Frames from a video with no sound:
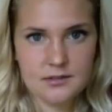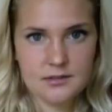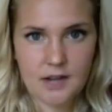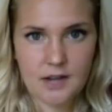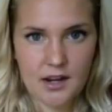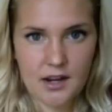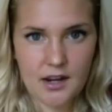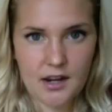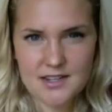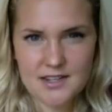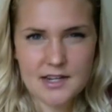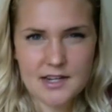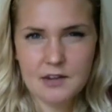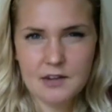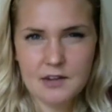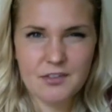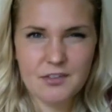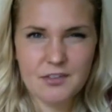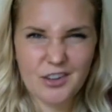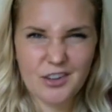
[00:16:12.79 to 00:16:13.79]
right, because that
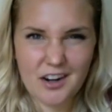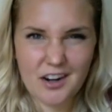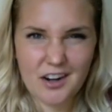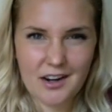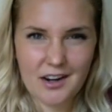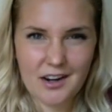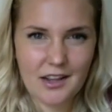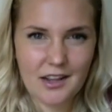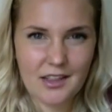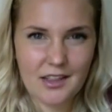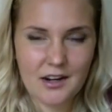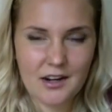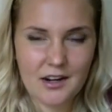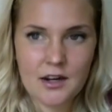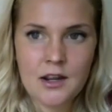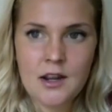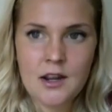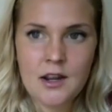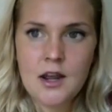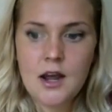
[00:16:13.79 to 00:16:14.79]
didn't feel great either,